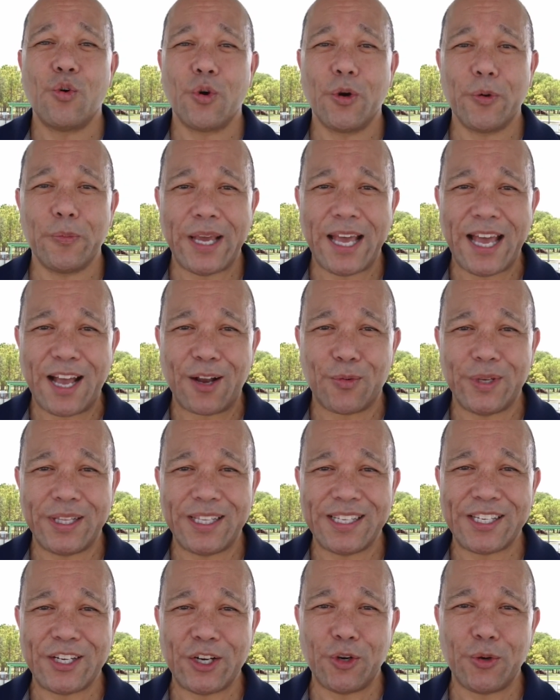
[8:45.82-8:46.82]
We're back
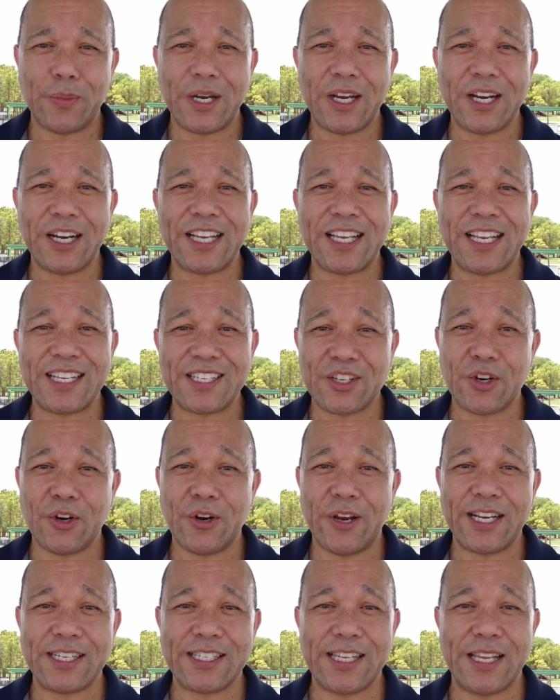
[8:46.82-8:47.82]
with the Saramonic
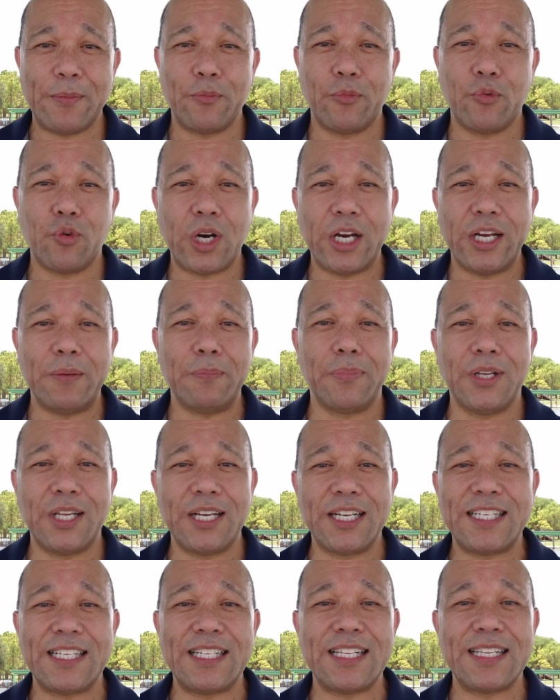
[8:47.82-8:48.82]
SR-XM1
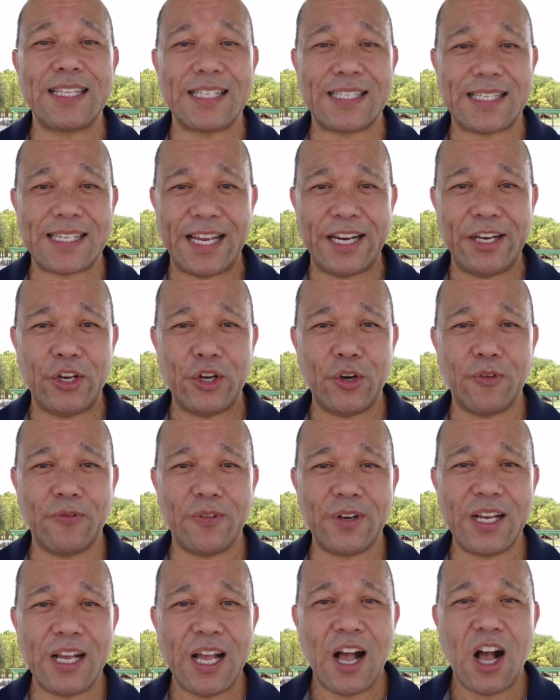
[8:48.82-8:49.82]
plugged into the
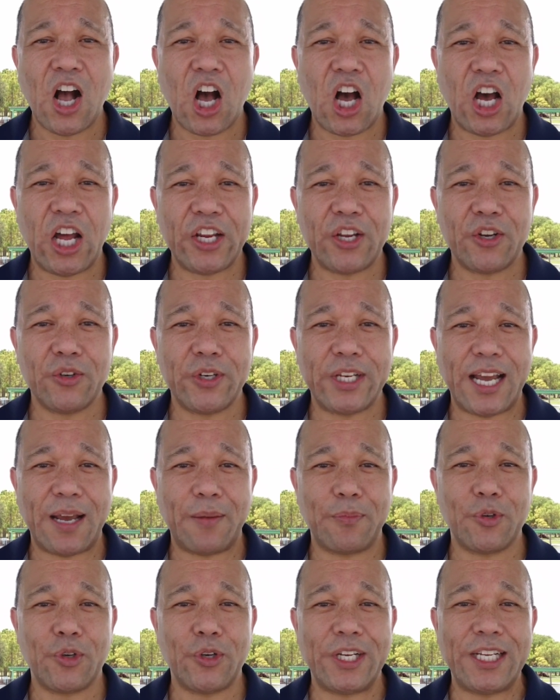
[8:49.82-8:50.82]
Cynova audio
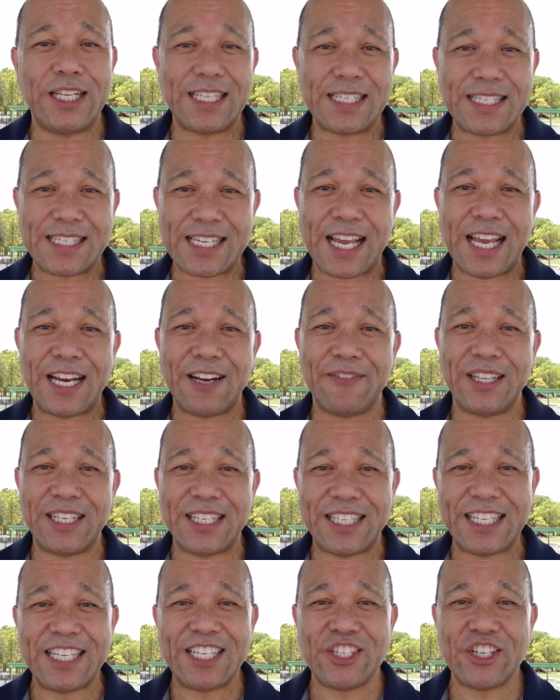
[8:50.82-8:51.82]
adapter in the side of
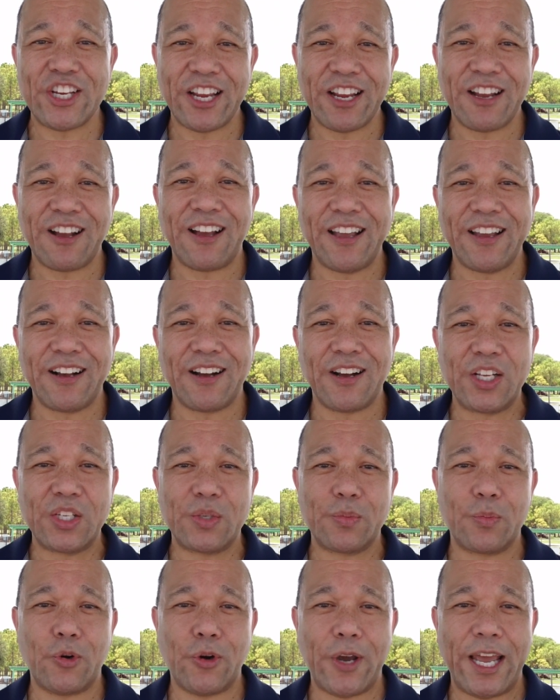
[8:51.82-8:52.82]
the DJI
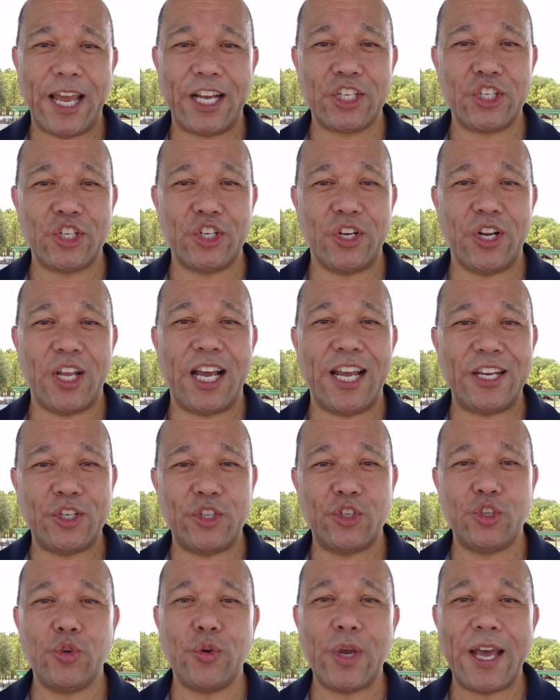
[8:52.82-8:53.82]
Osmo Action. I
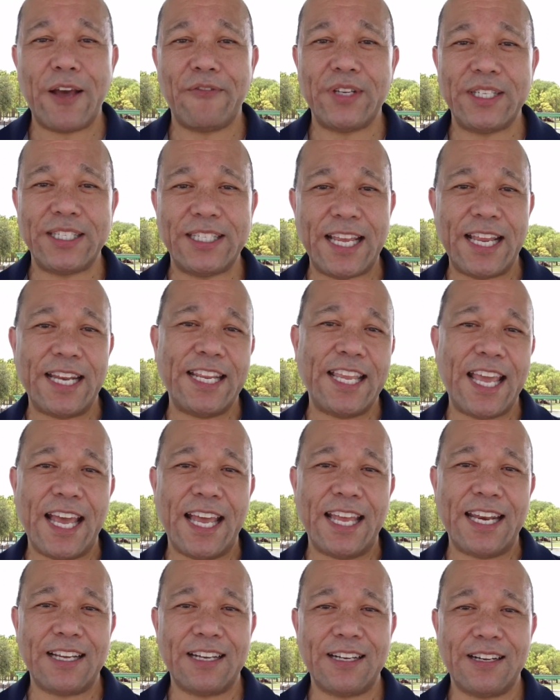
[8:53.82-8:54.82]
do have a dead
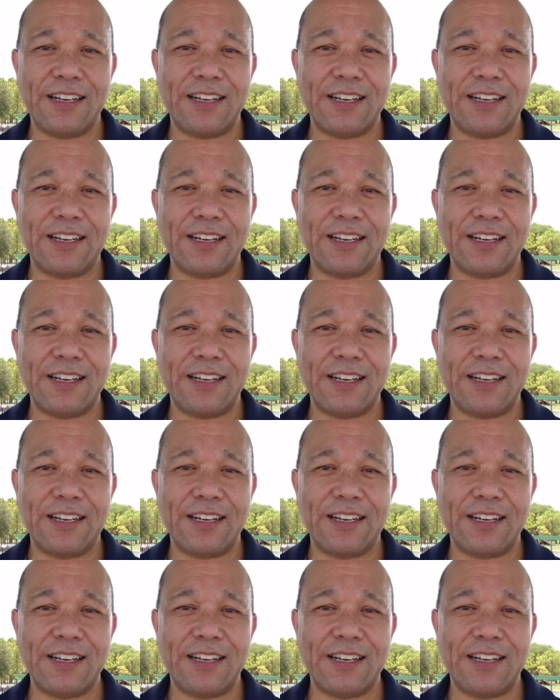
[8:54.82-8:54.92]
cat